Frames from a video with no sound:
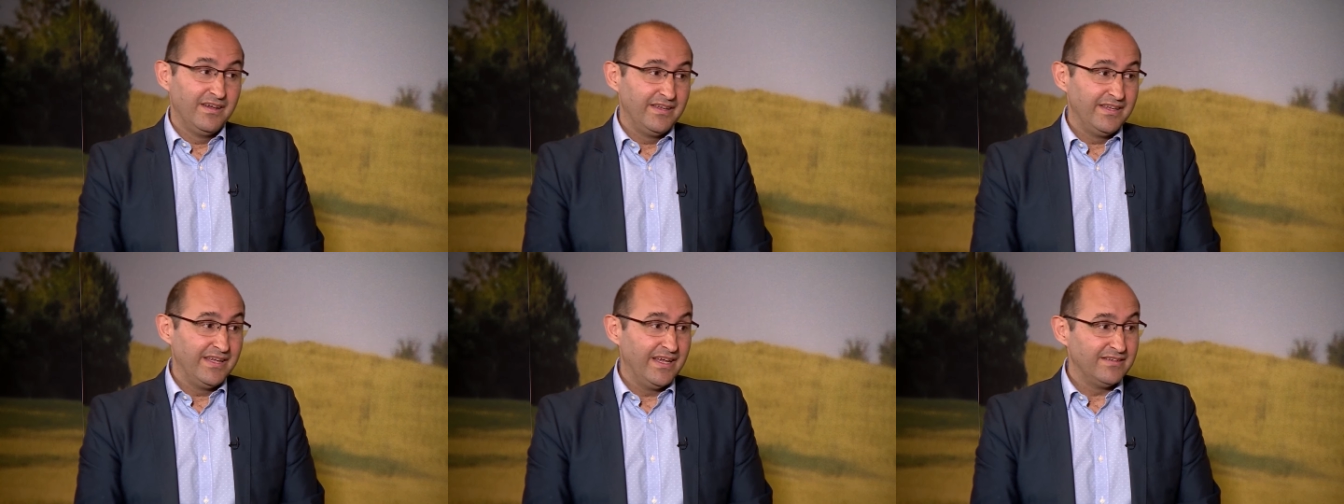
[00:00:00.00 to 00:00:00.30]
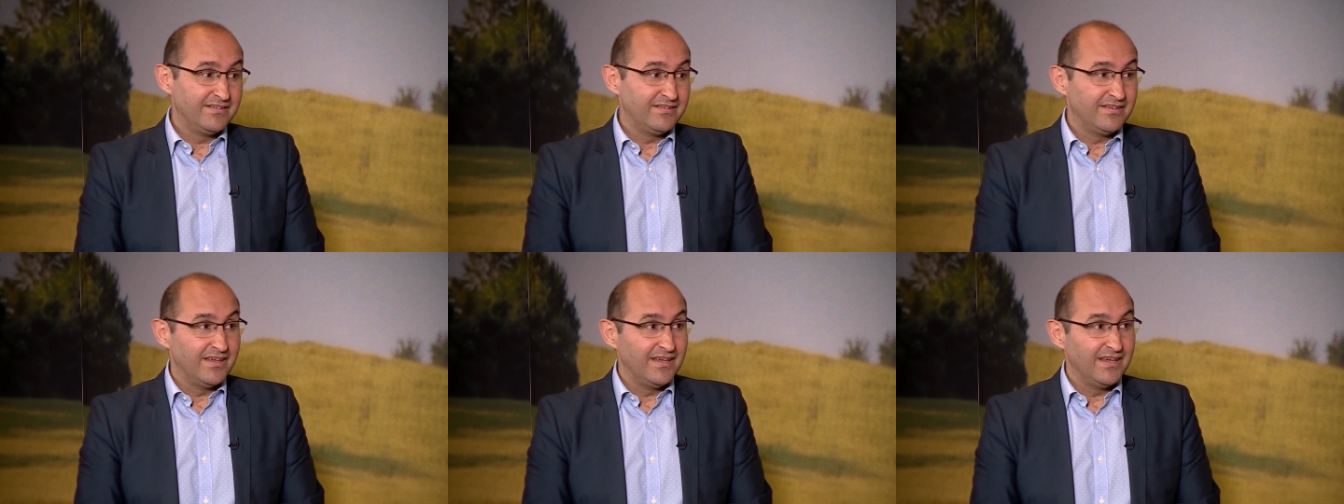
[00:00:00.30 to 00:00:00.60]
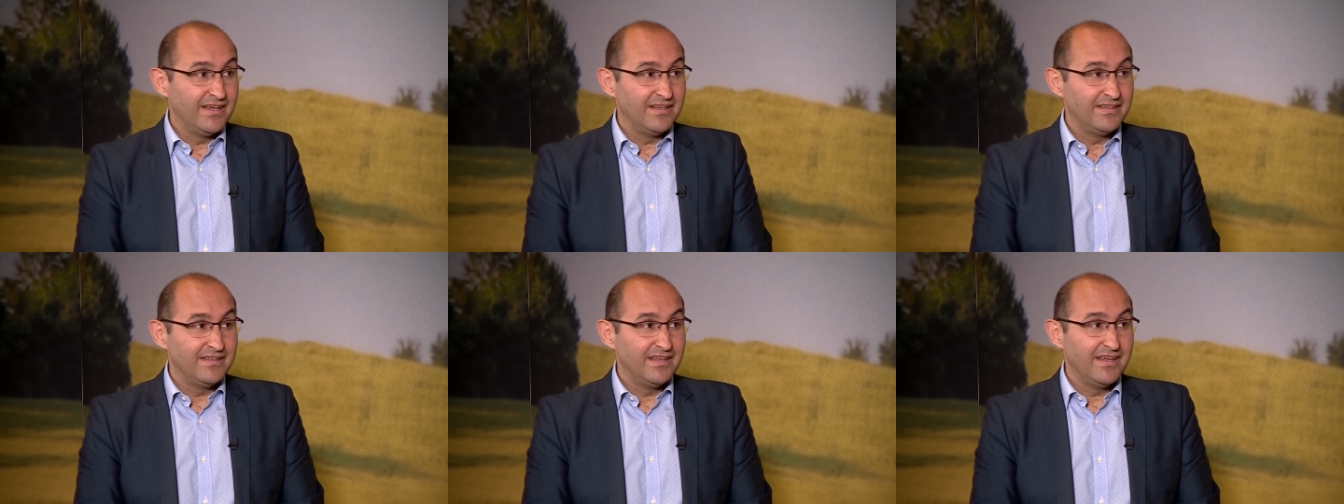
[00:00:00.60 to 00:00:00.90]
Yes,
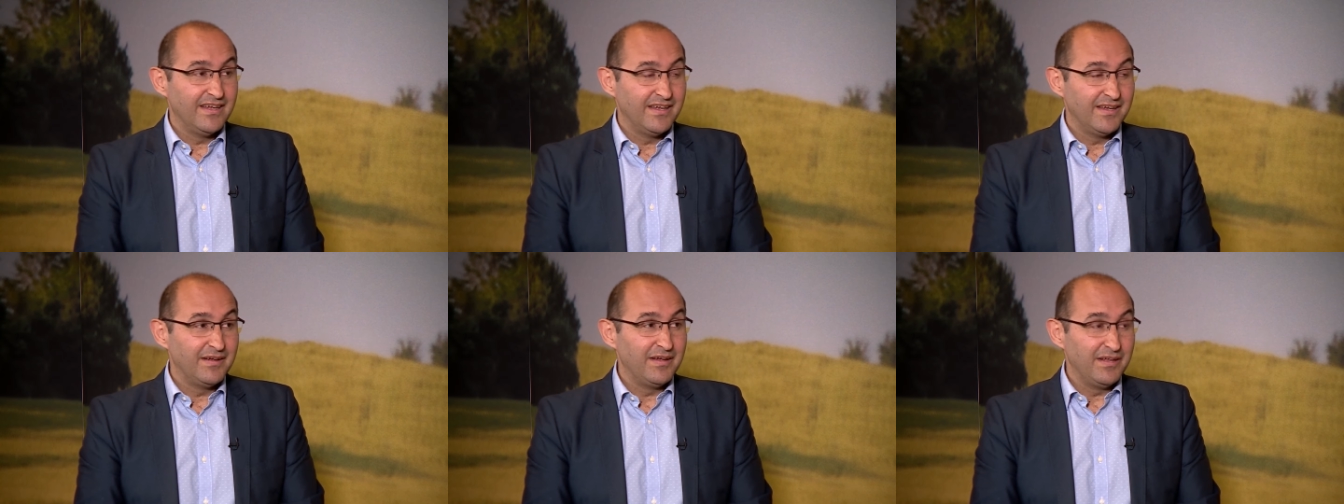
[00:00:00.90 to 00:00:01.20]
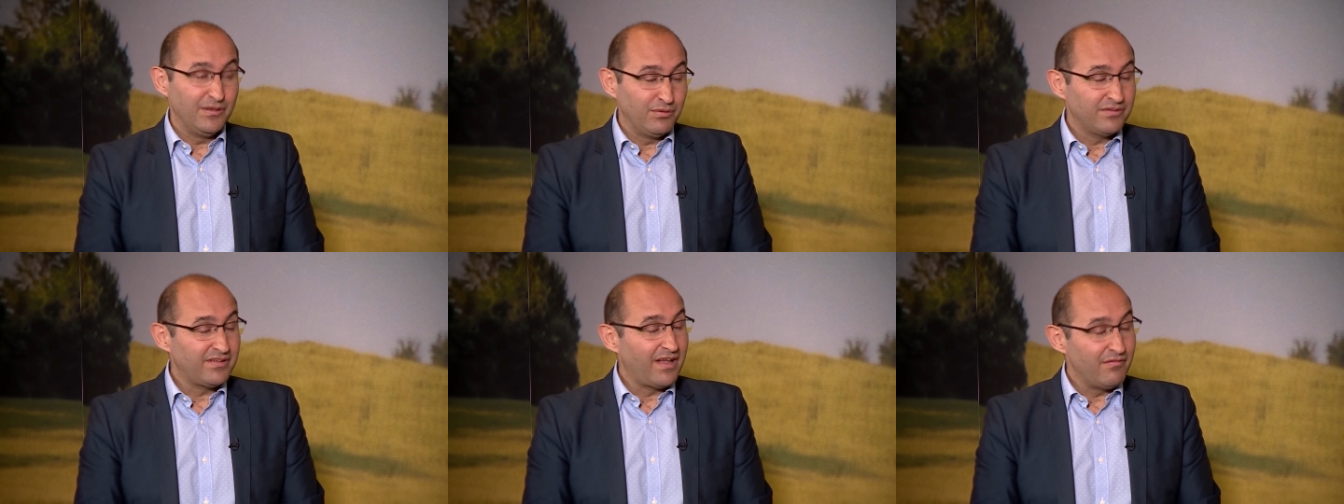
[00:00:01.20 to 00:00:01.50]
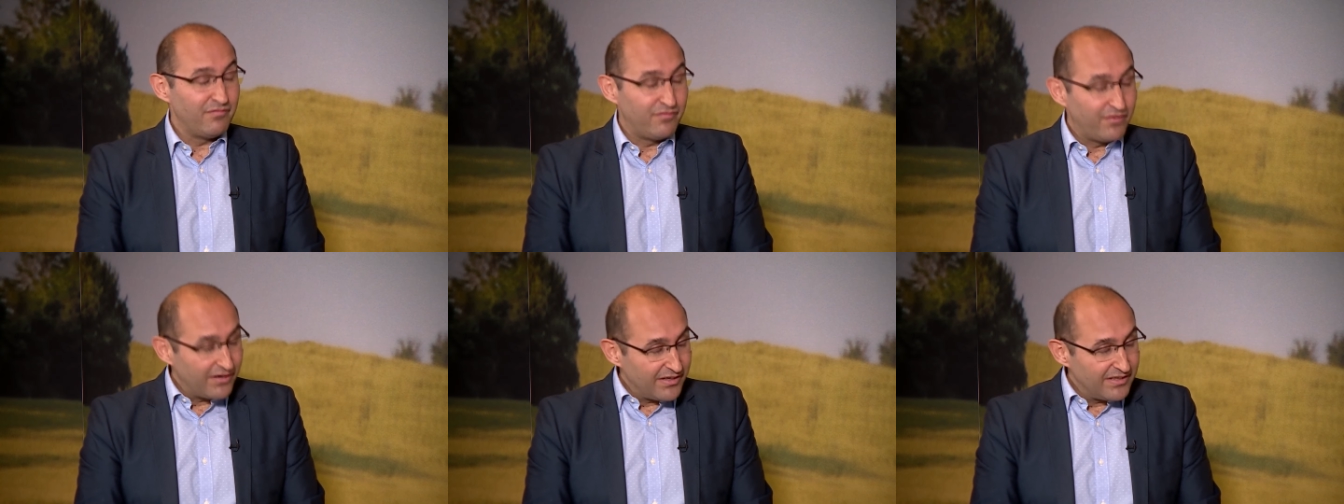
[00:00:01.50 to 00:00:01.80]
uh, the, it was a
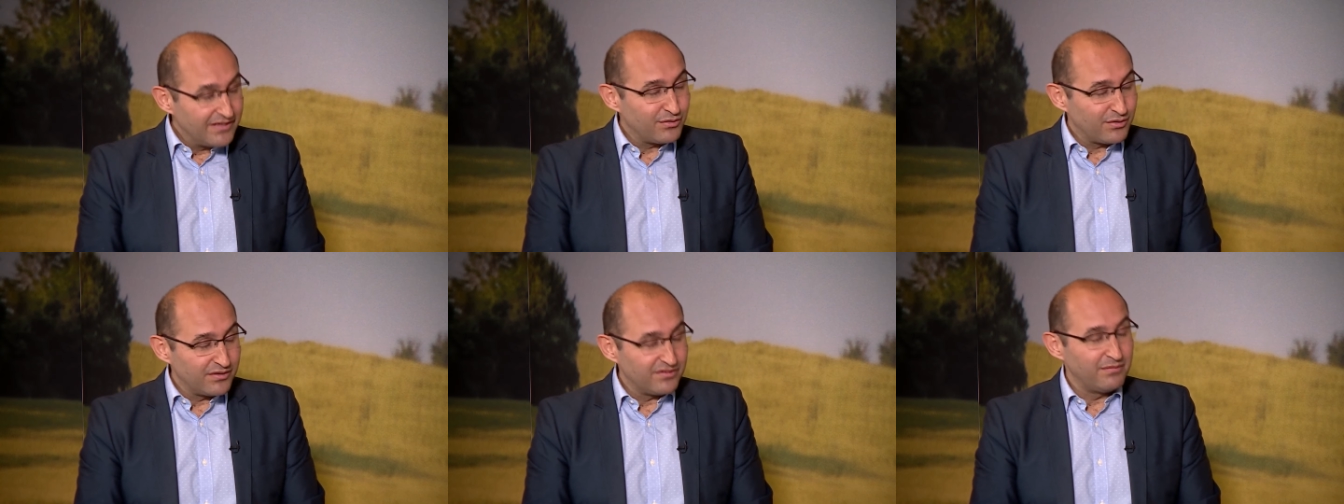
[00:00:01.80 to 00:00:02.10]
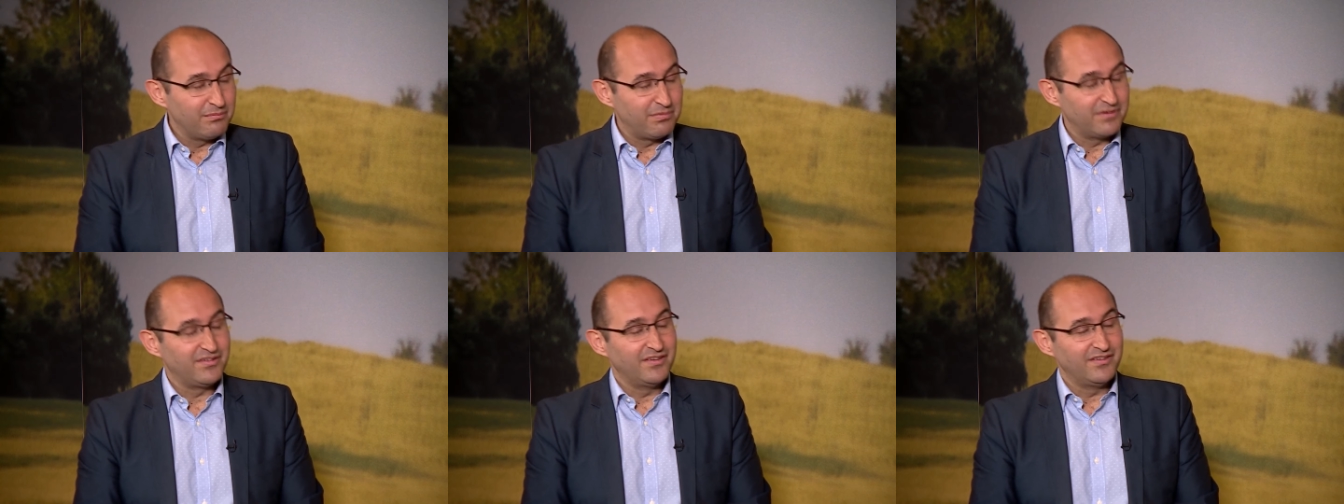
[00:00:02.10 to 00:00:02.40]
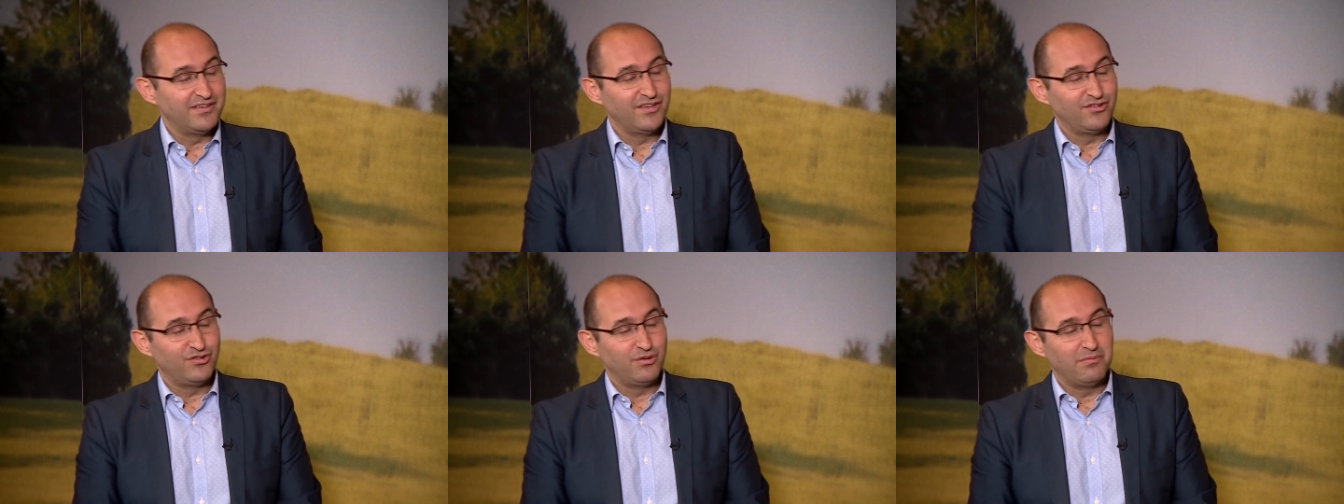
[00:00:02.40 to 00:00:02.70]
very interesting
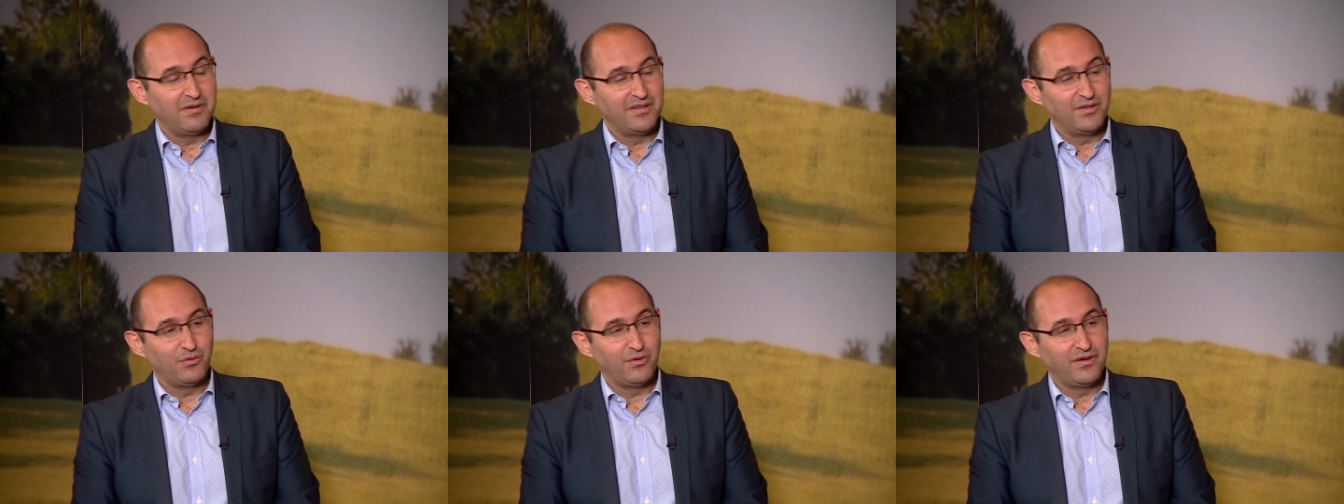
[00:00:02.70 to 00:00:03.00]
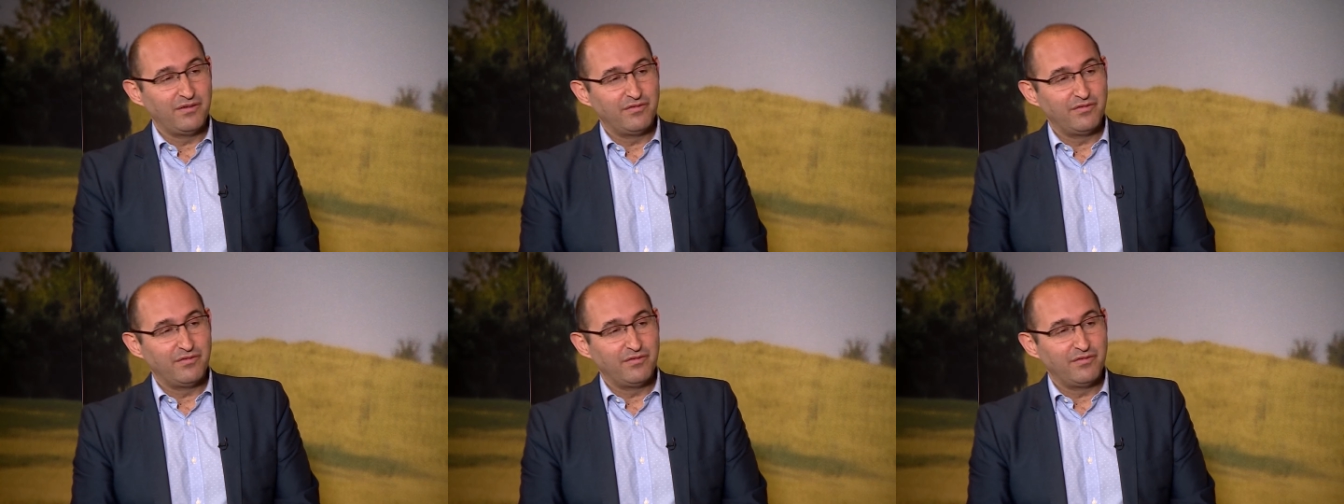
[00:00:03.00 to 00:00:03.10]
presentation, by the way.